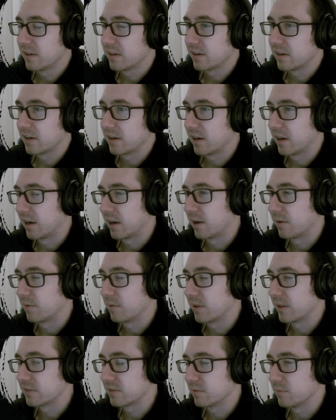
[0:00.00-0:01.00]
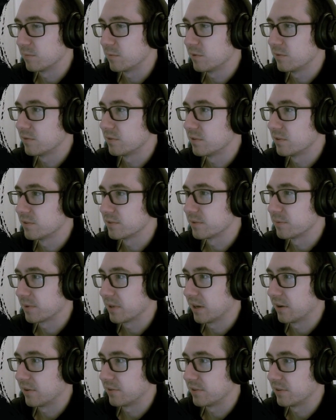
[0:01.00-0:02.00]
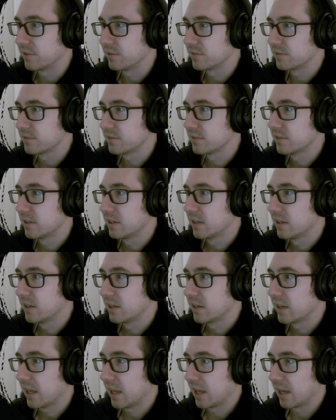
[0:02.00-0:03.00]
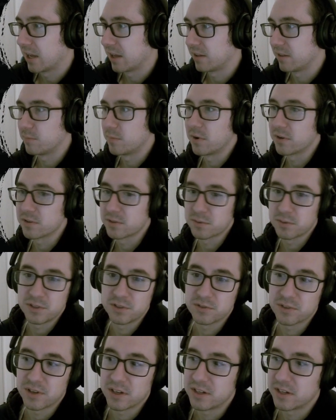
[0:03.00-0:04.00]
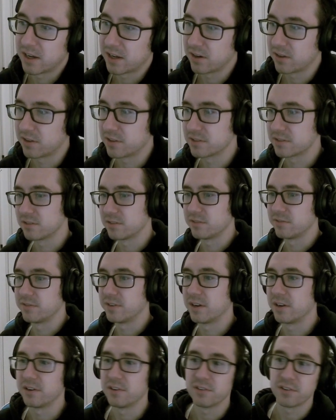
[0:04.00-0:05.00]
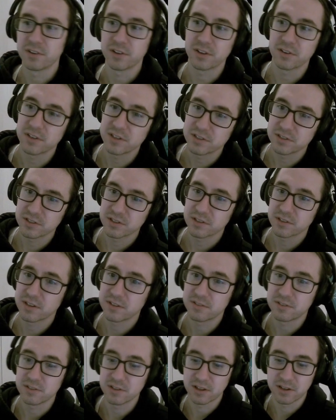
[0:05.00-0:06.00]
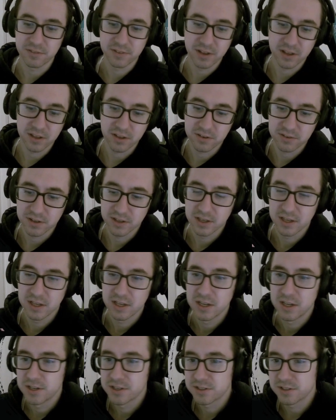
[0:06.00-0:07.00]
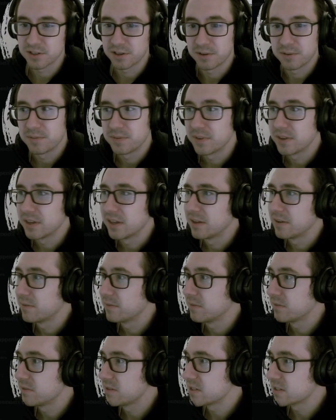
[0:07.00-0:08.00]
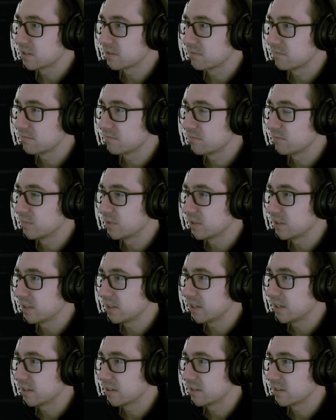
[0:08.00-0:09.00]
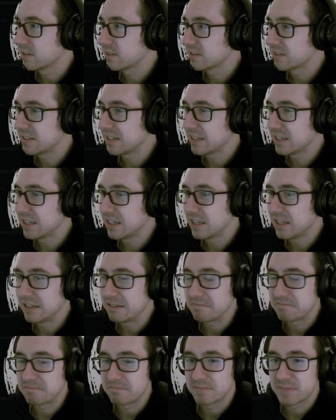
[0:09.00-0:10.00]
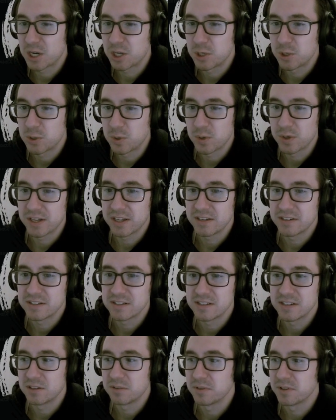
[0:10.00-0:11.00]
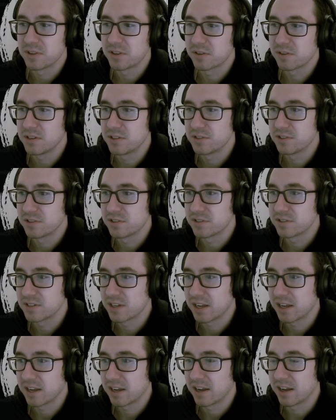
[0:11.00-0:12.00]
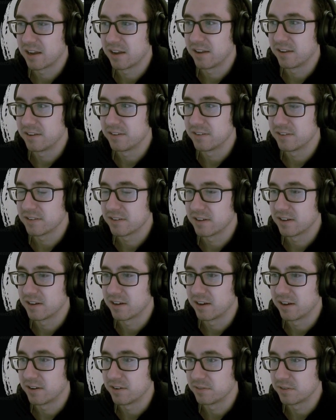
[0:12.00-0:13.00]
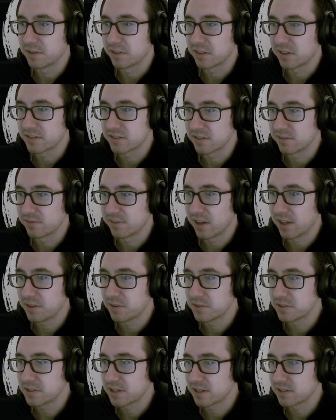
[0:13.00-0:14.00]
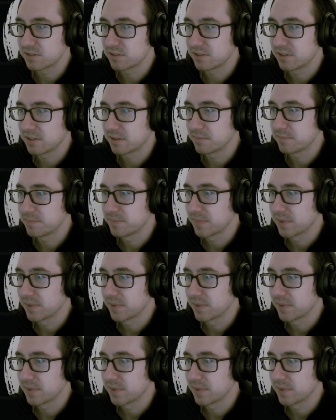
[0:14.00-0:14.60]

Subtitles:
lots of removal, some counters, and the Mosswood Dread Knight, also a very annoying creature, gives you a lot of value. So just a really sticky, annoying to deal with creatures, and with lots of value attached to them.